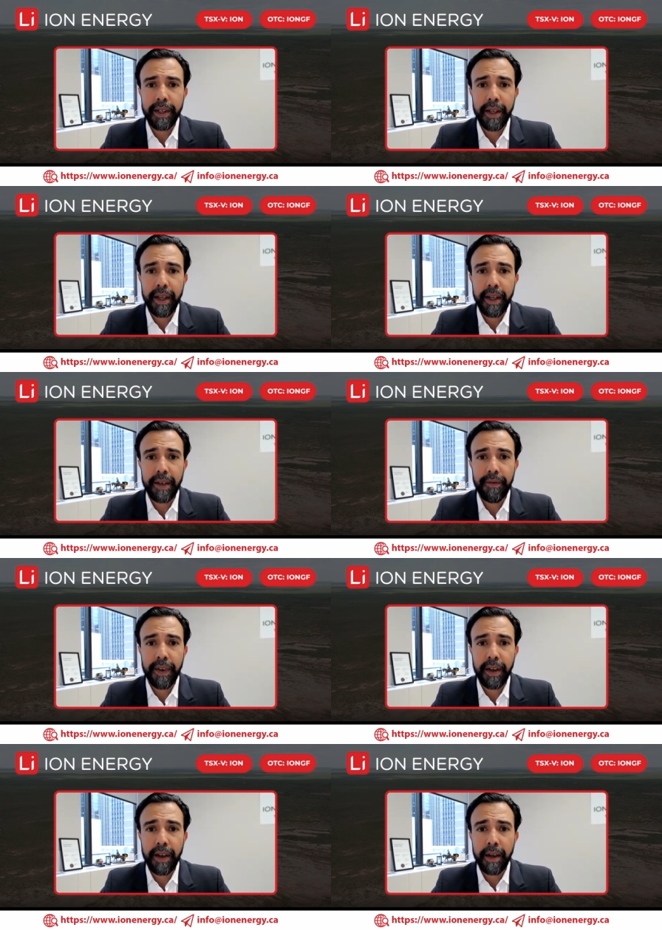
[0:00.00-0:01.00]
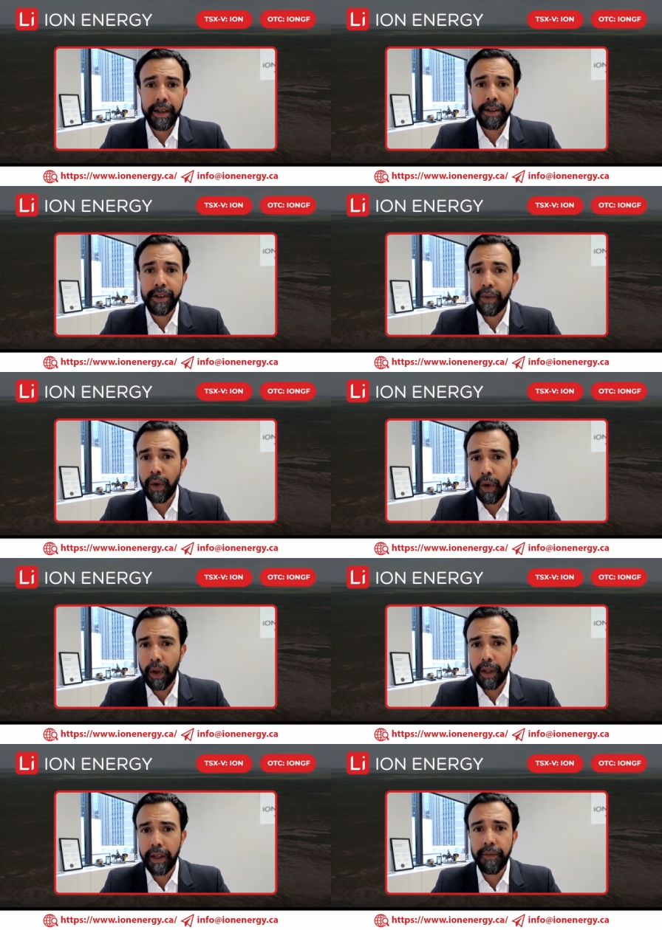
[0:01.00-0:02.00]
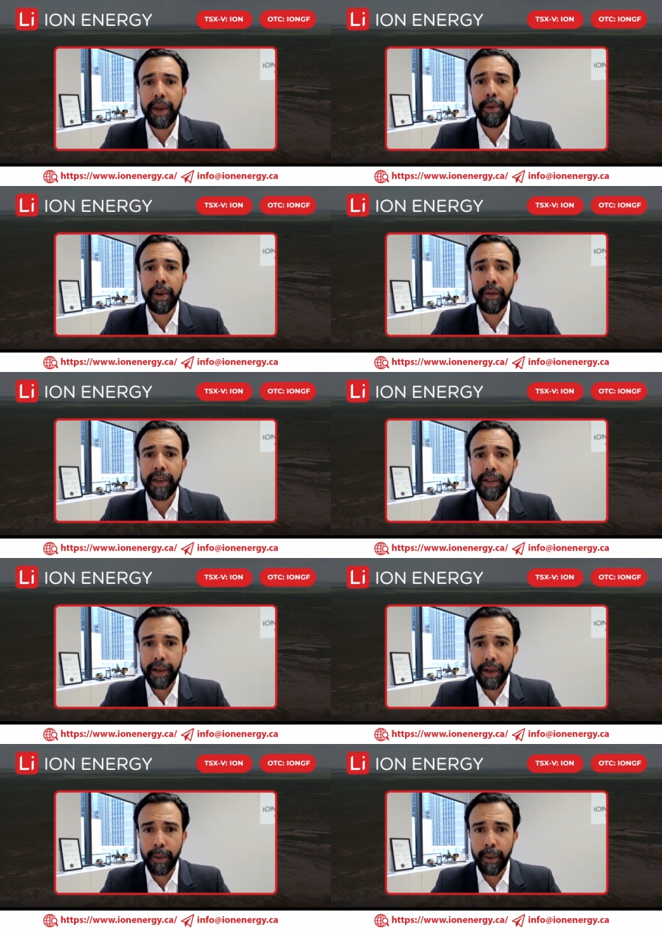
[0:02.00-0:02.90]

And if uh, our listeners recall, in February of this year,